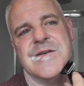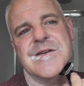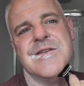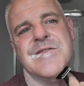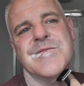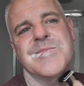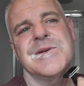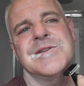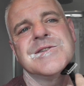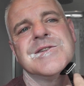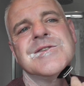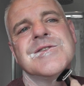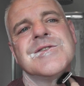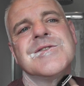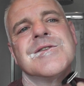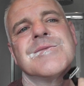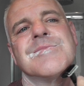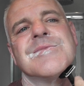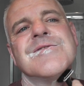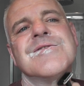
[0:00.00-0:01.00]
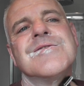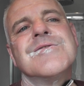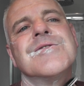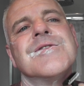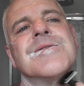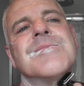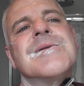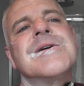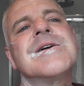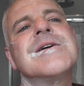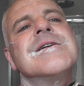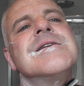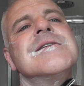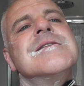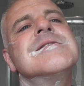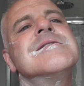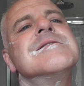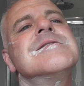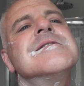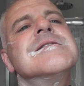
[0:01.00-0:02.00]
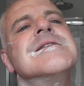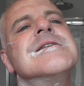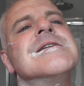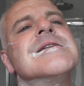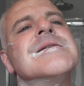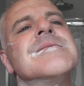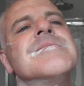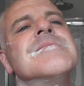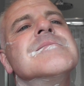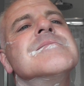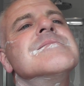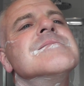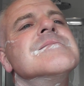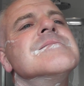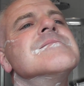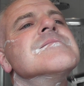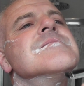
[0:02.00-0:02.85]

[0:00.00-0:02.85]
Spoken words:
I've been to New York before, but it